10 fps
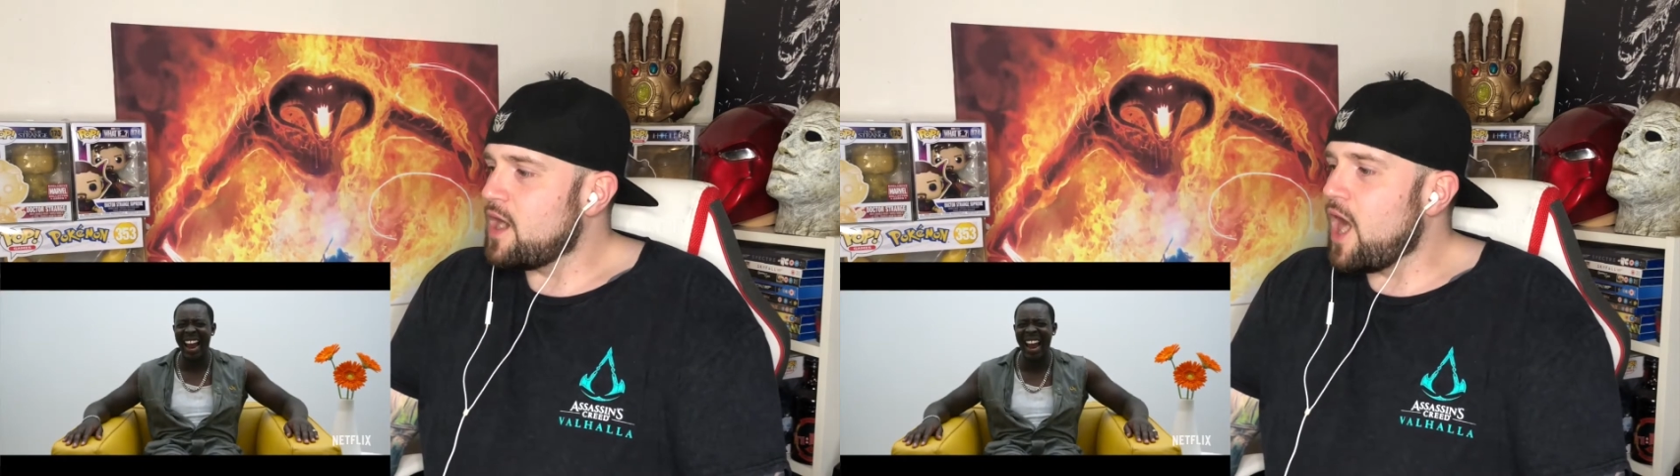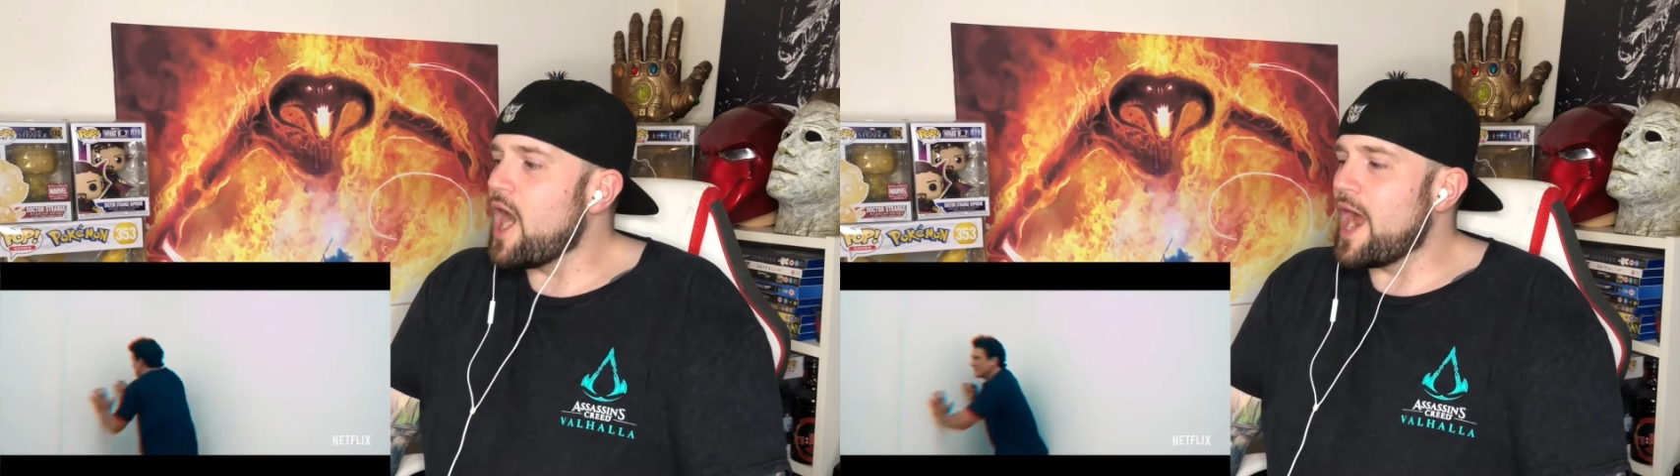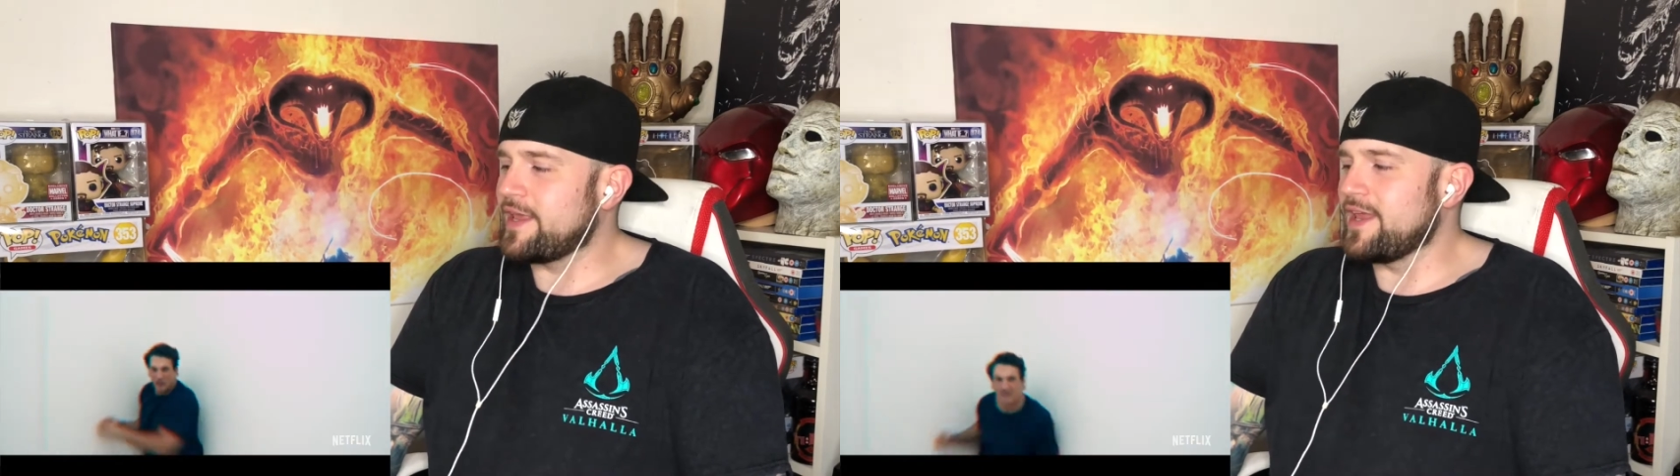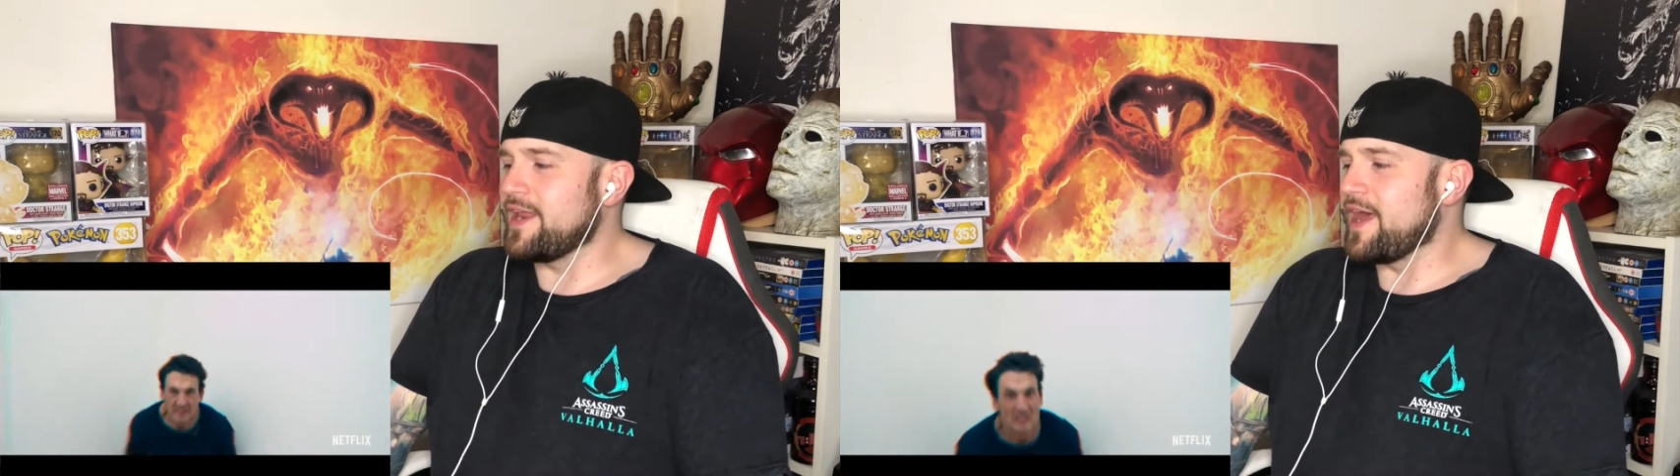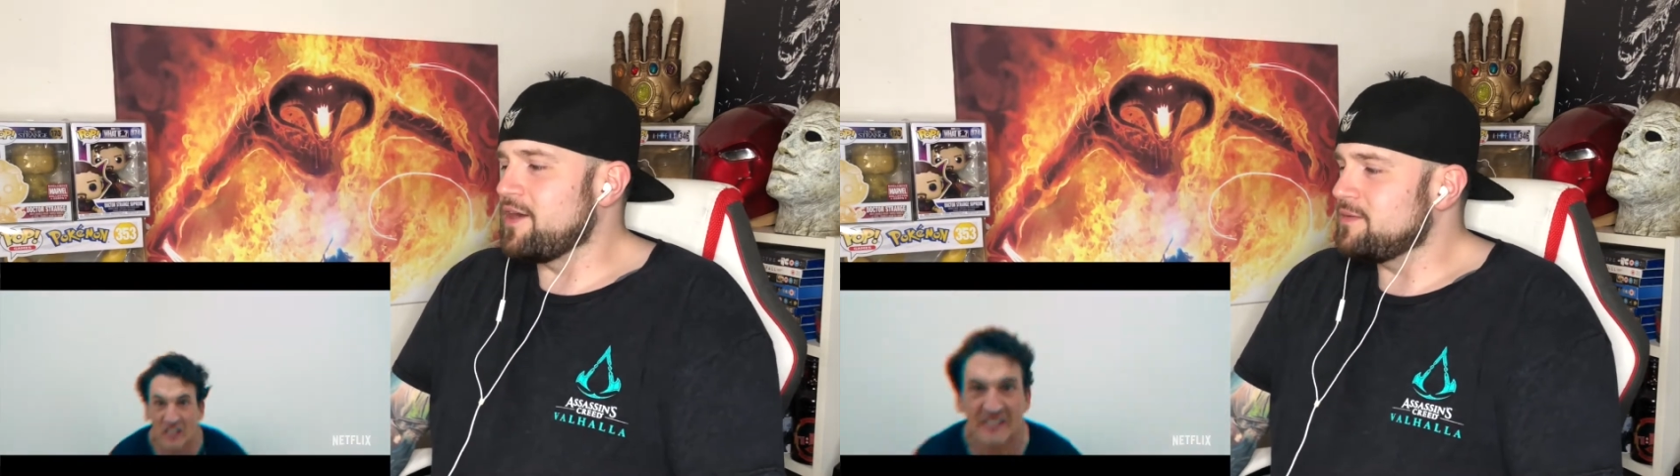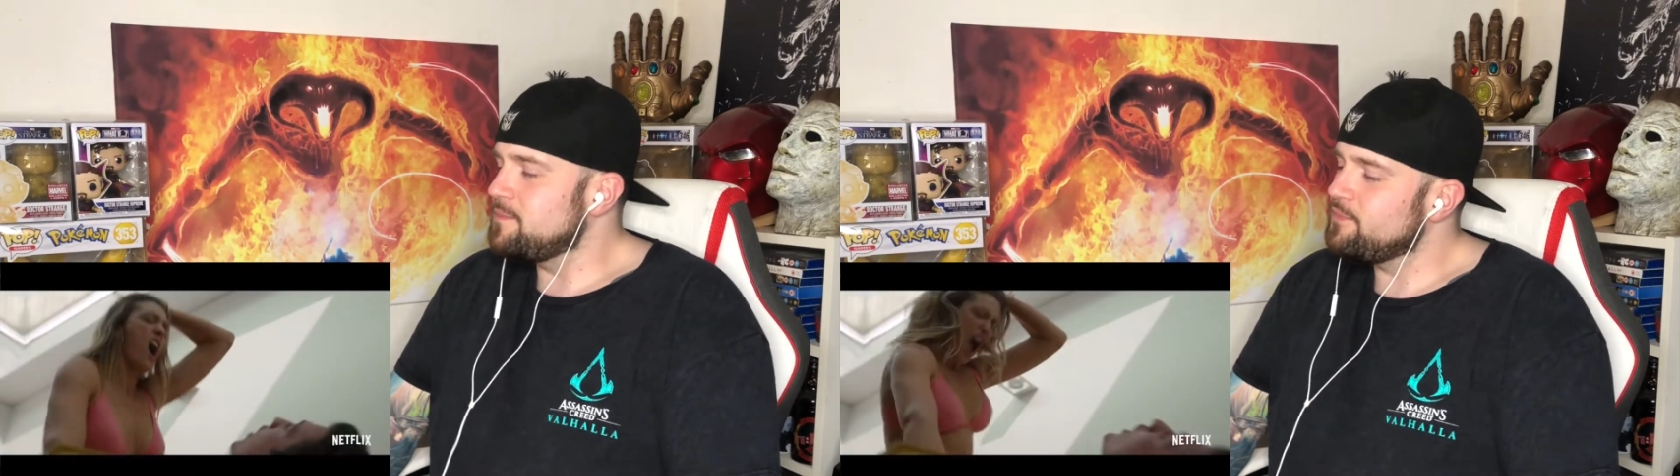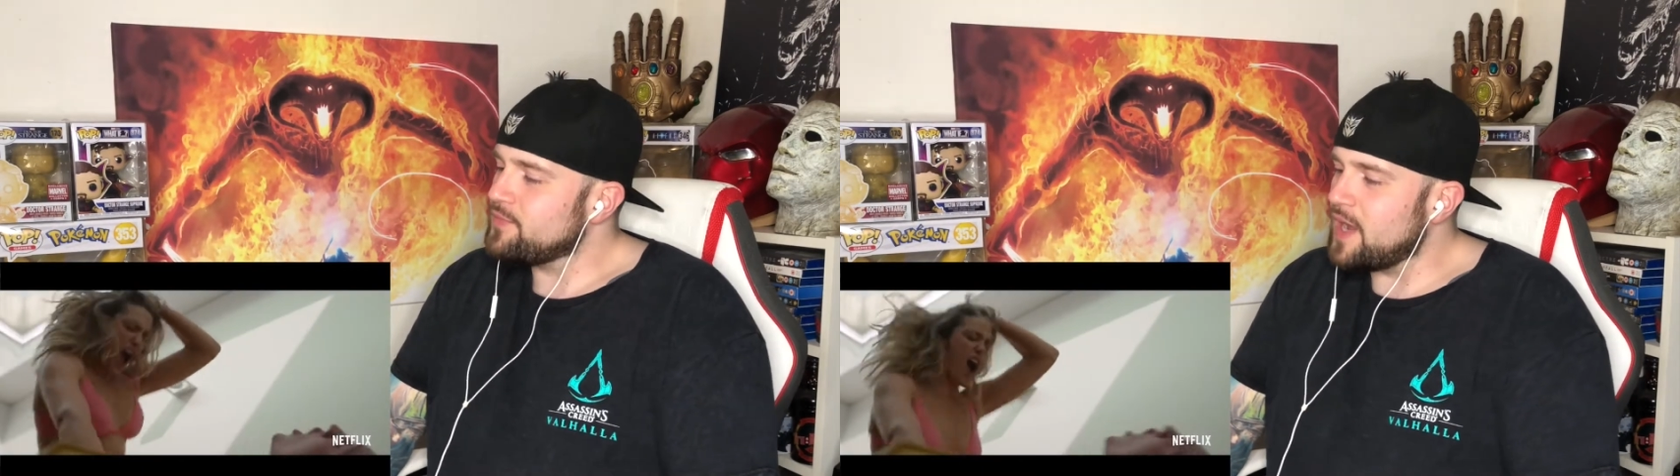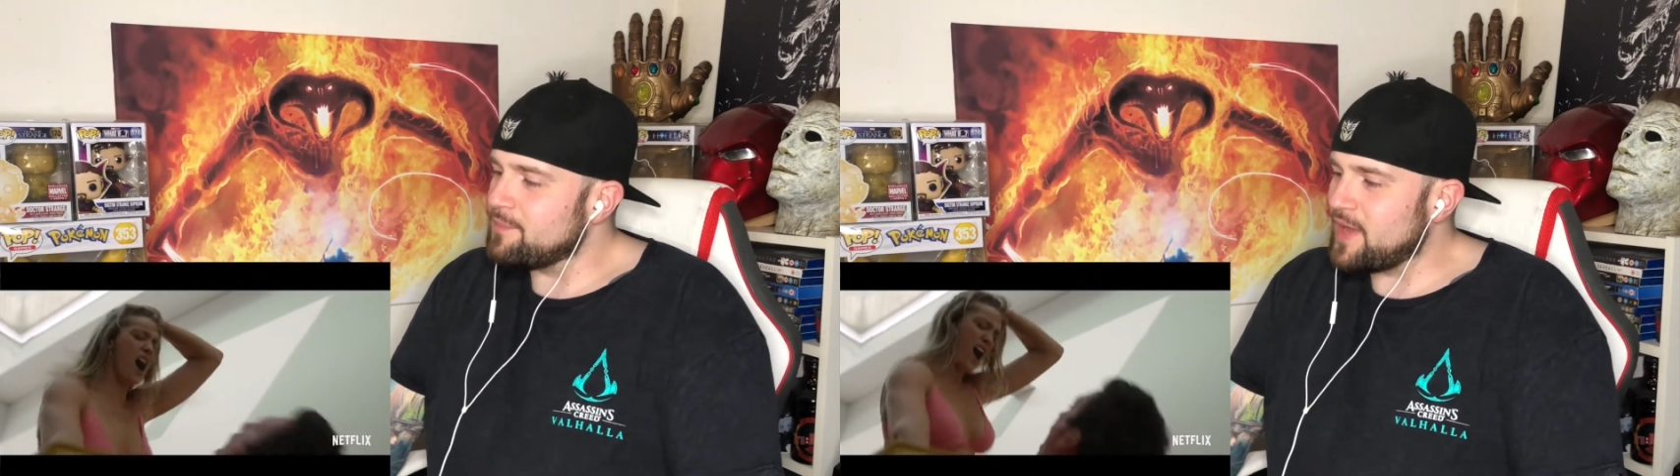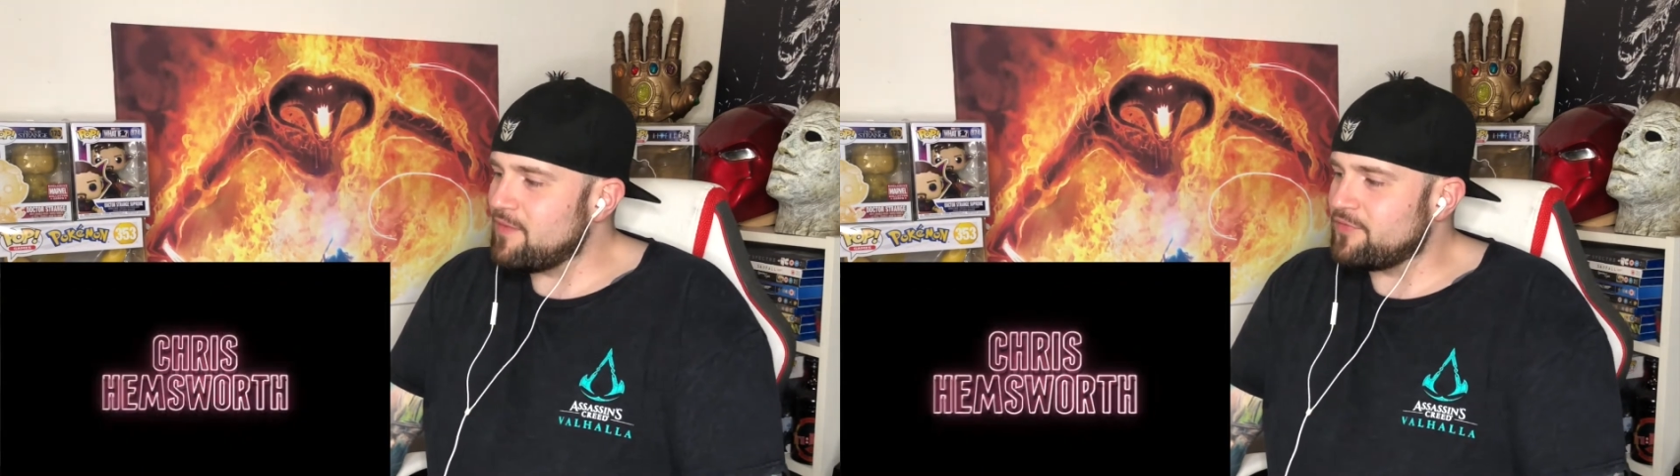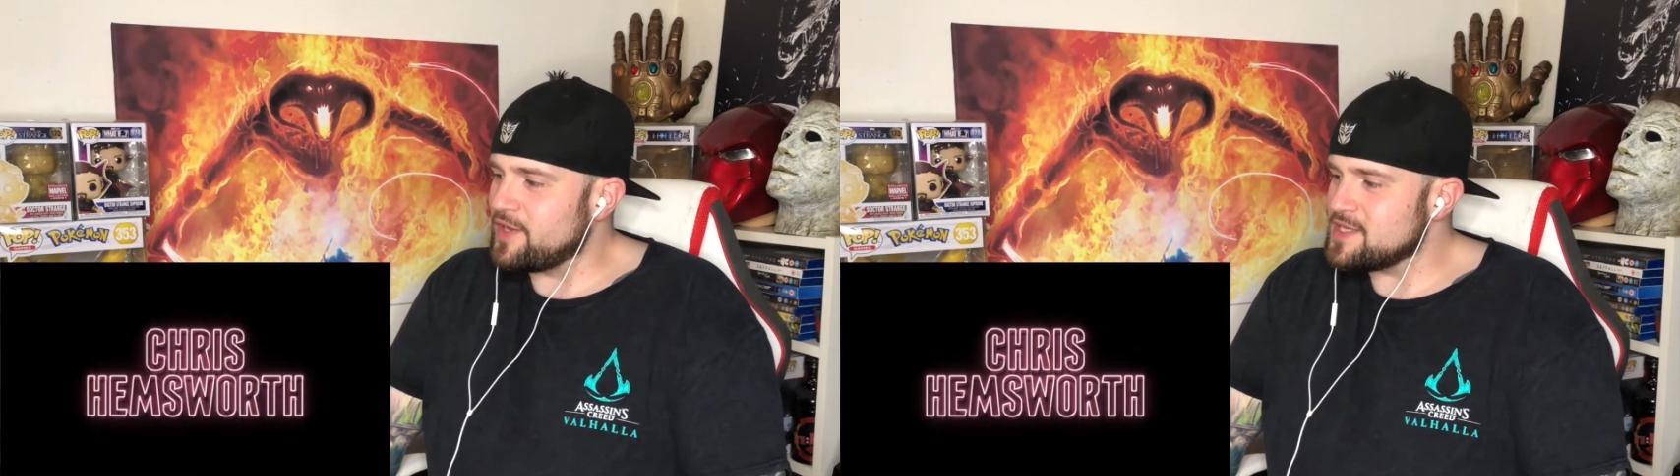Alright, I get it now. I'm
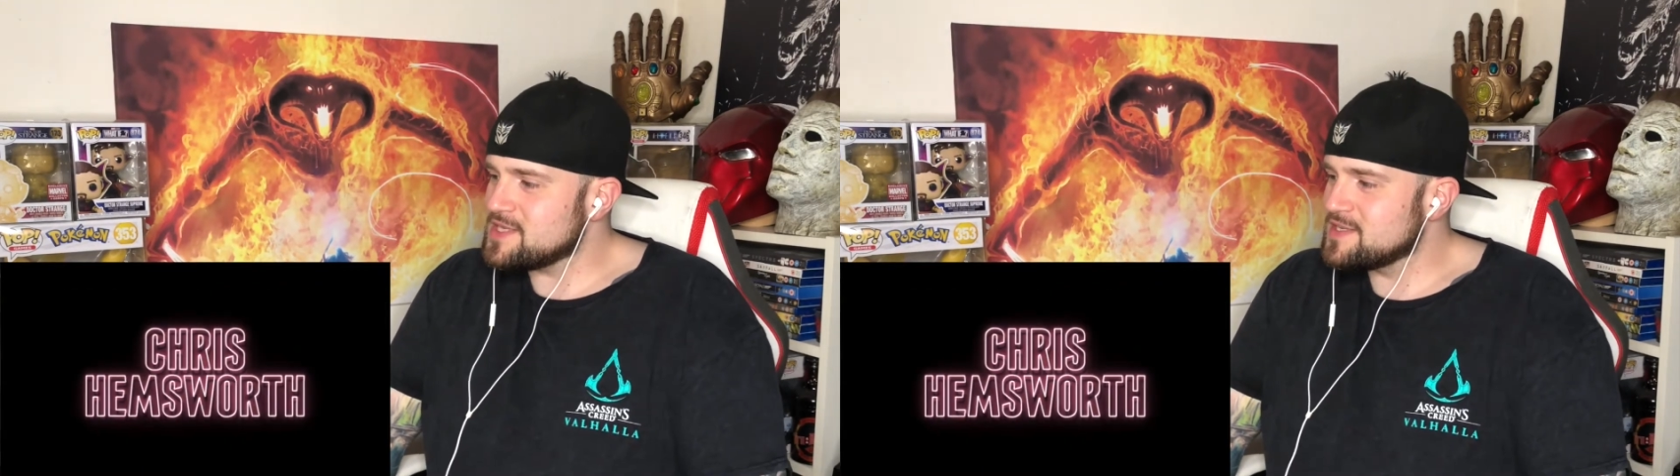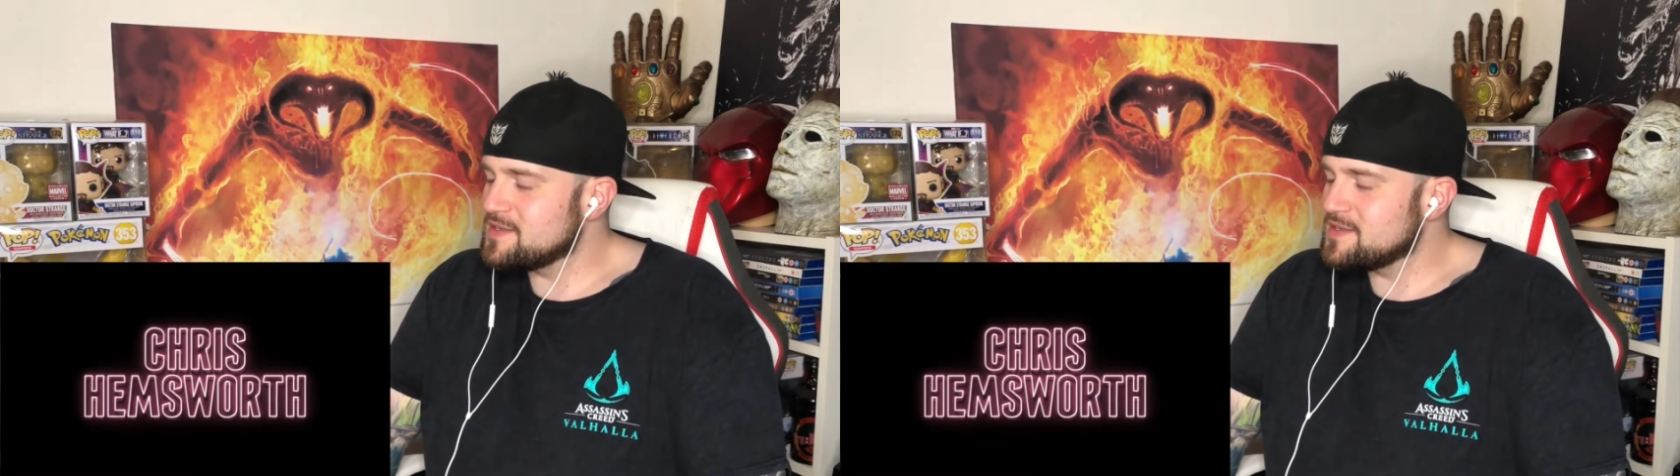down for this.